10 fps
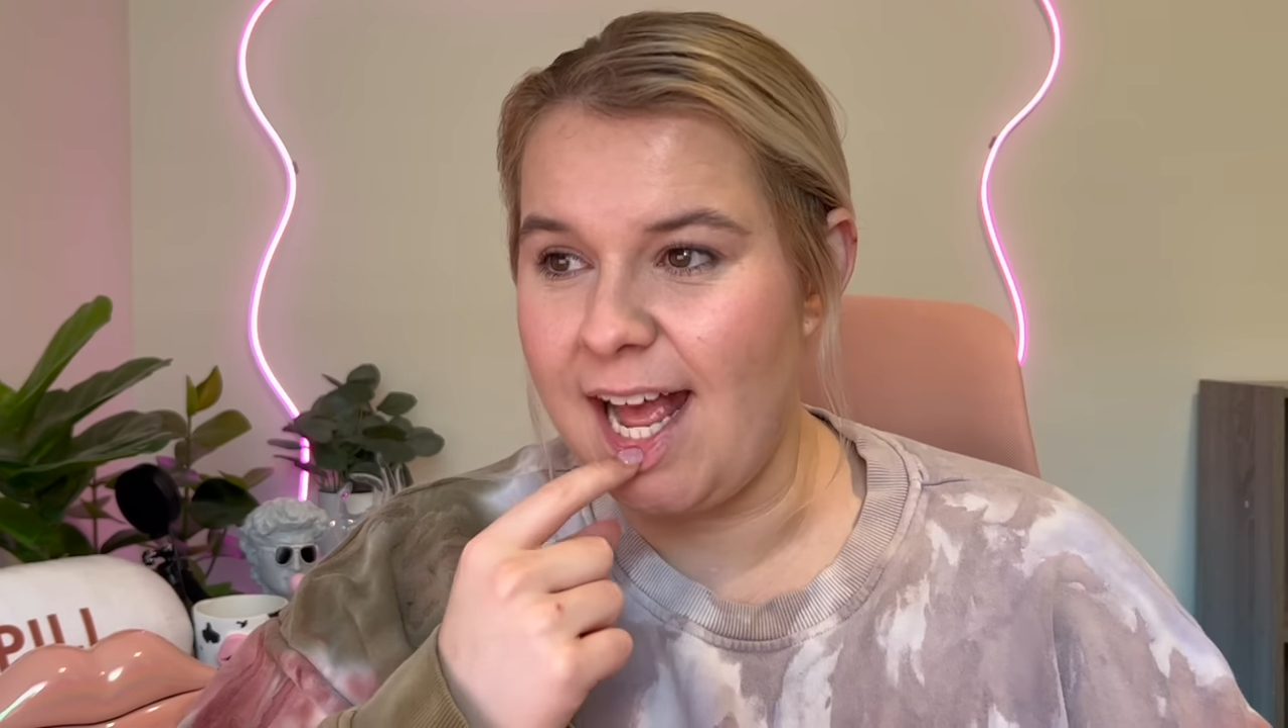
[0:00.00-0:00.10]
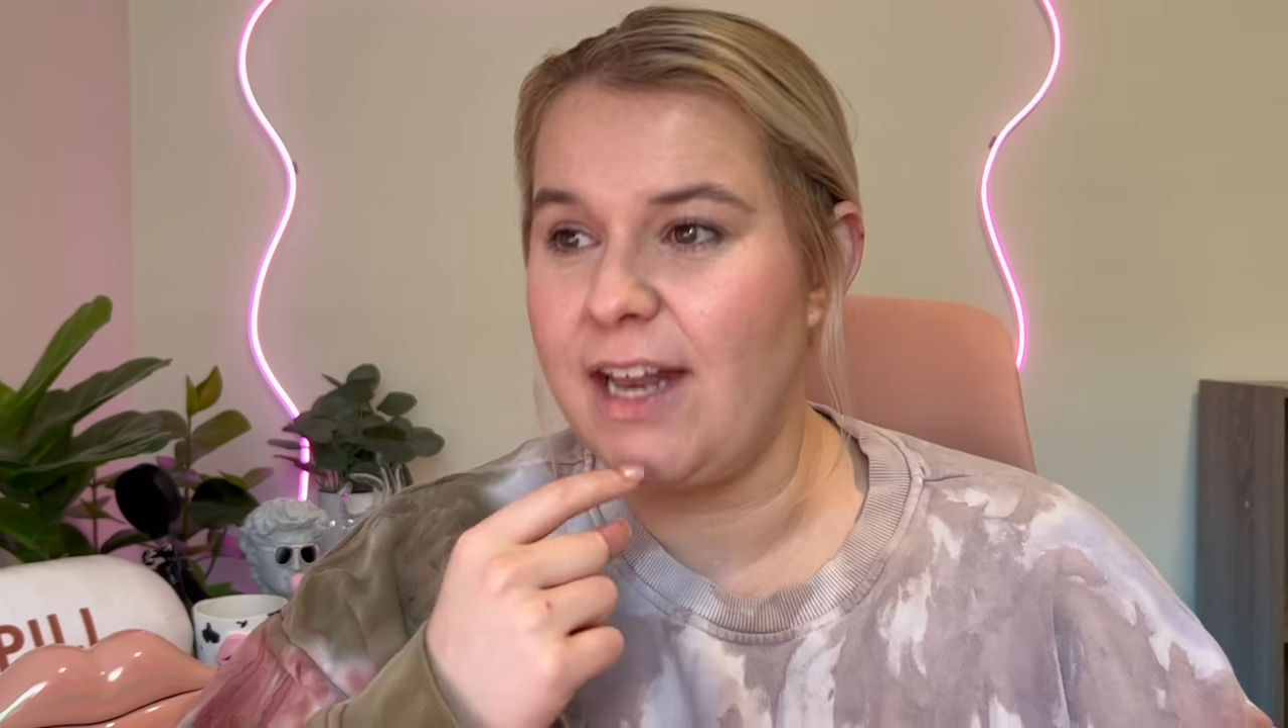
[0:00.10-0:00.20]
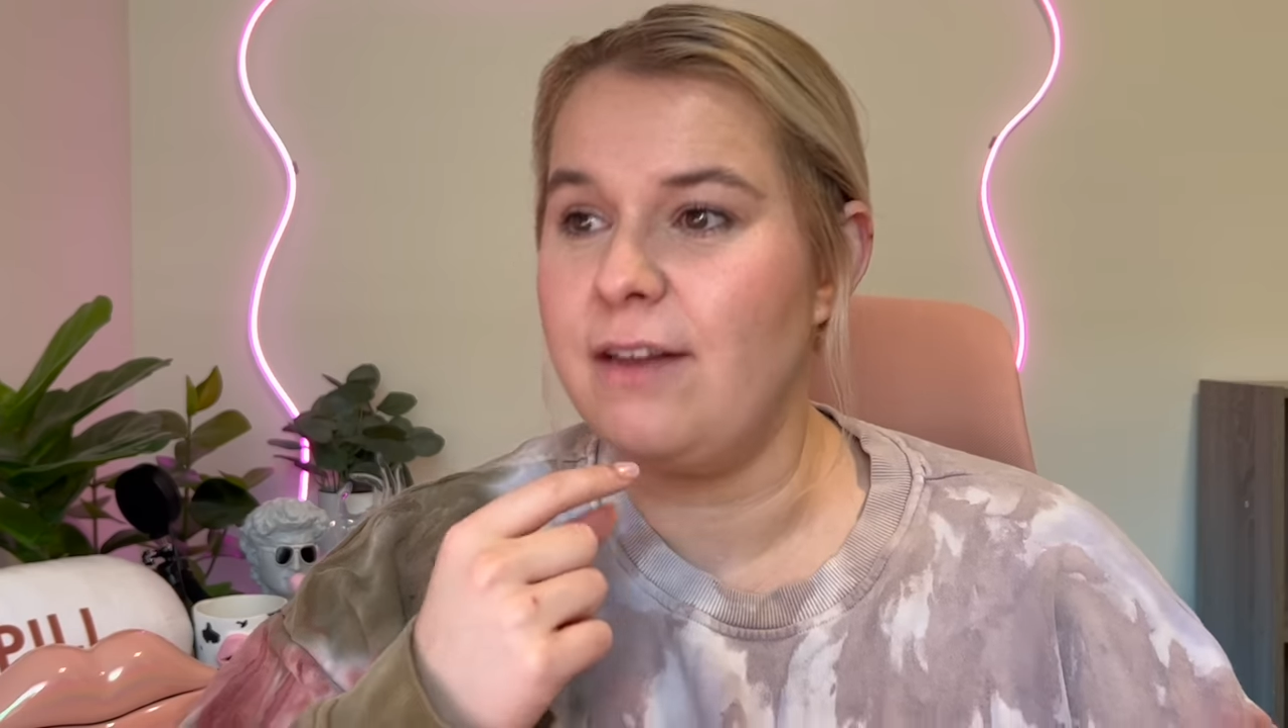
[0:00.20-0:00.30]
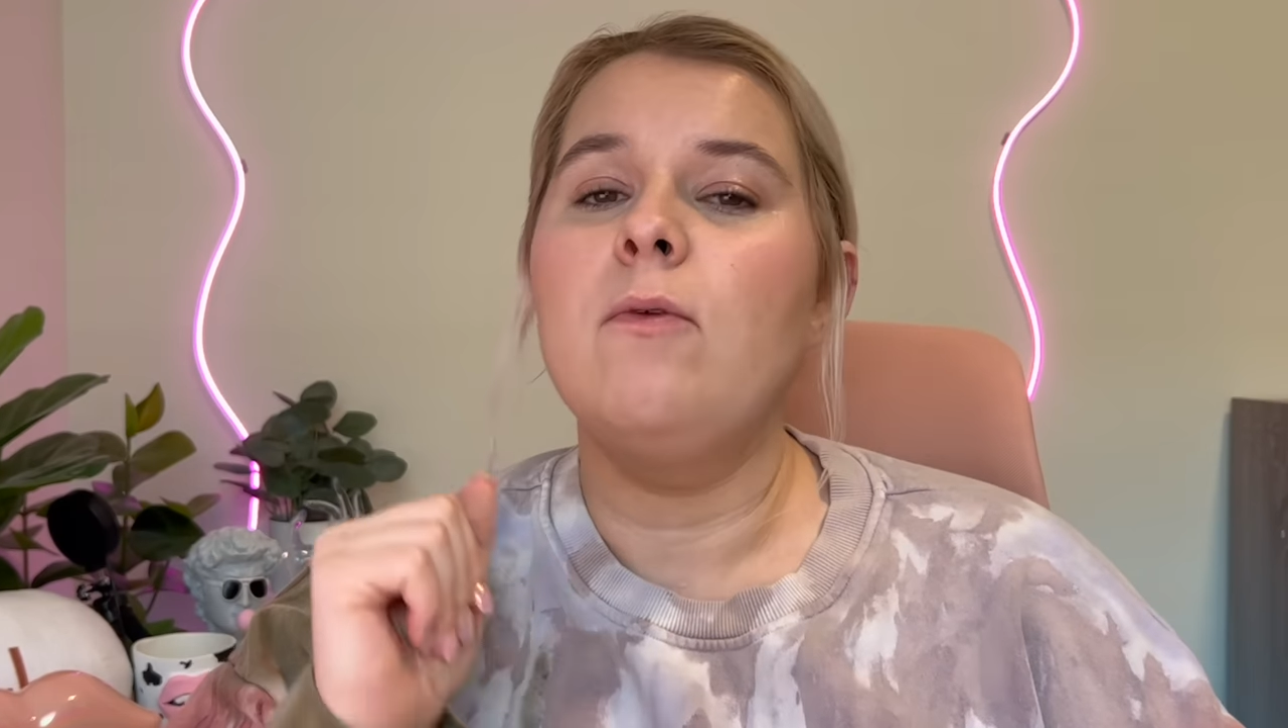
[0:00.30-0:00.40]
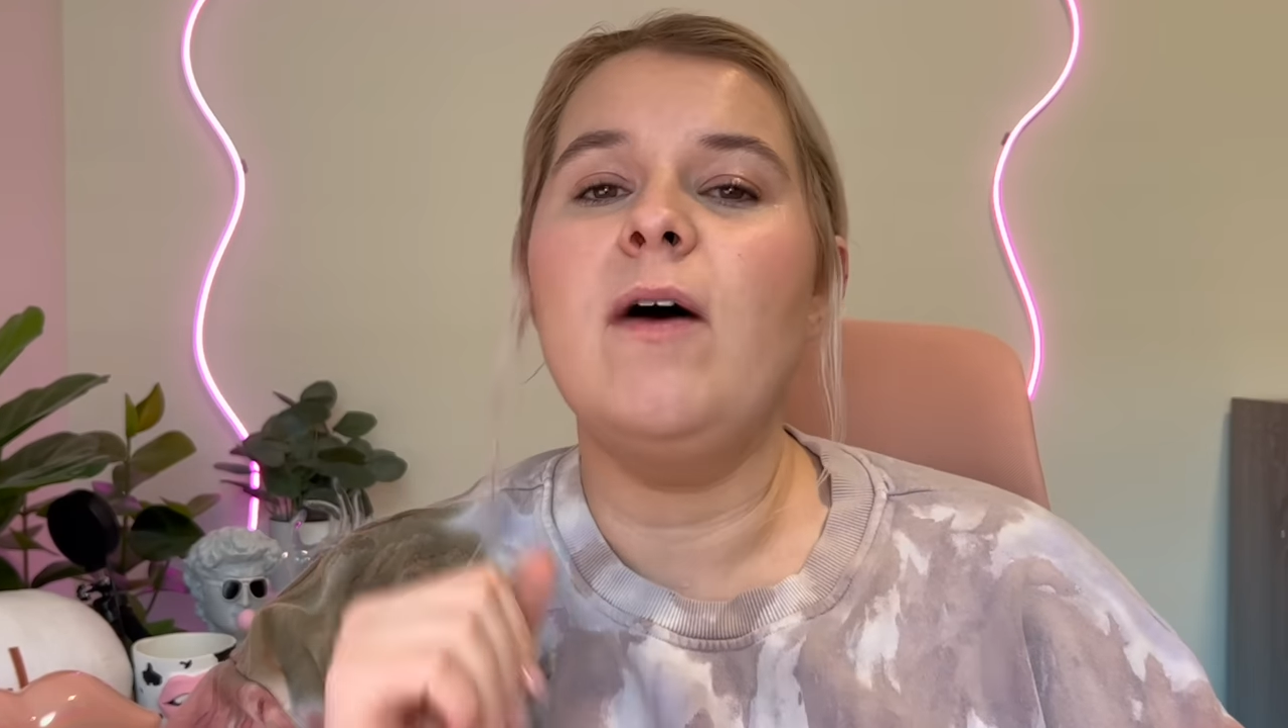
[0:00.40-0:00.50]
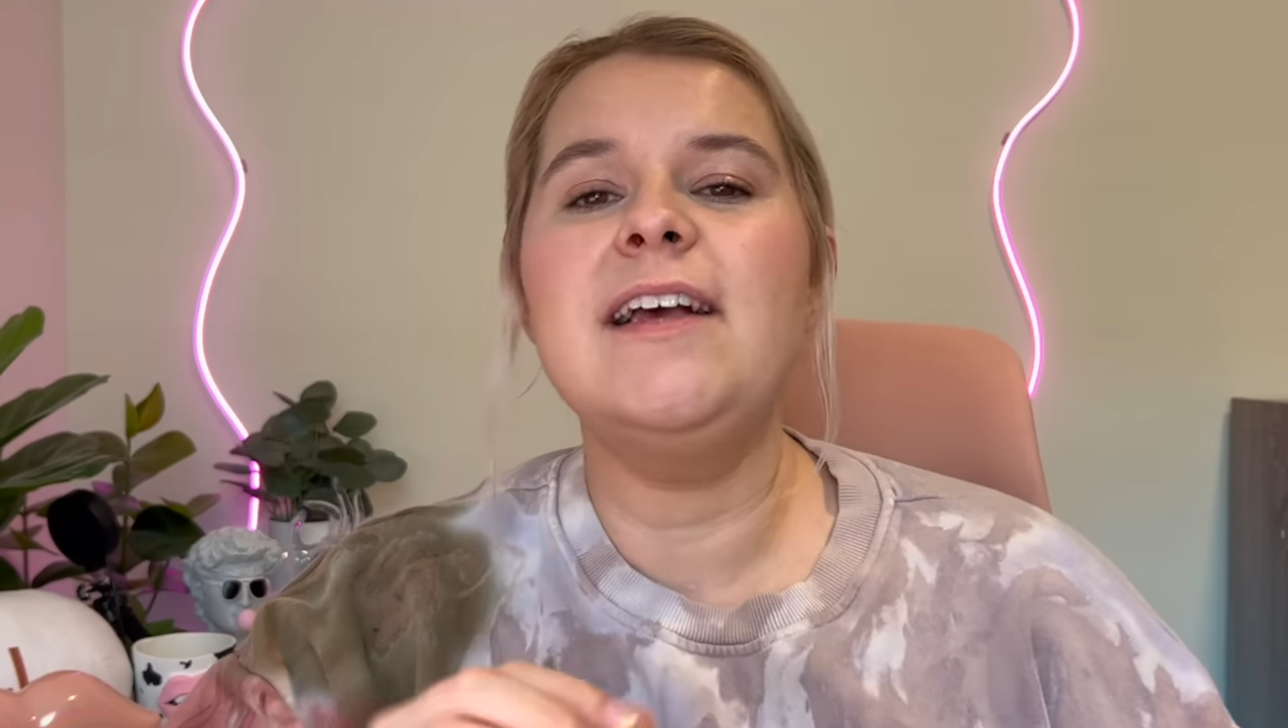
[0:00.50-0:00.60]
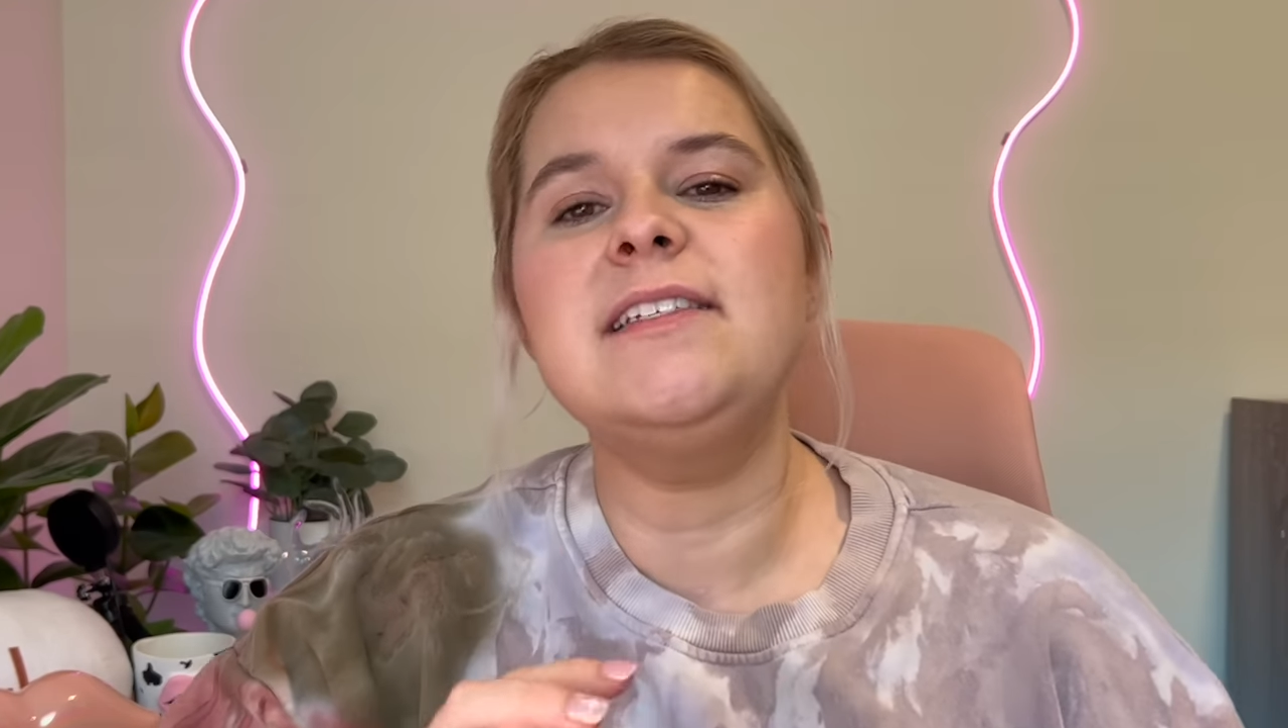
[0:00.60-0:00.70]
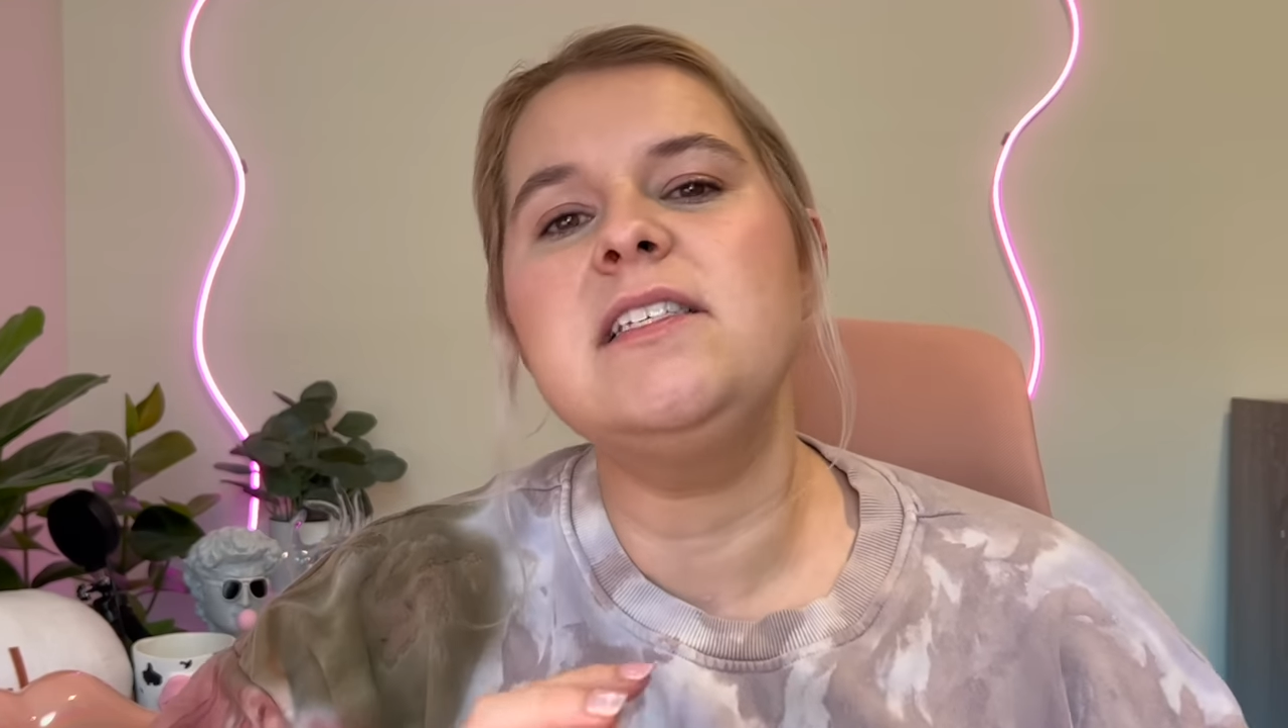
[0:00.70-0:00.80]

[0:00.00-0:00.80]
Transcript: And why is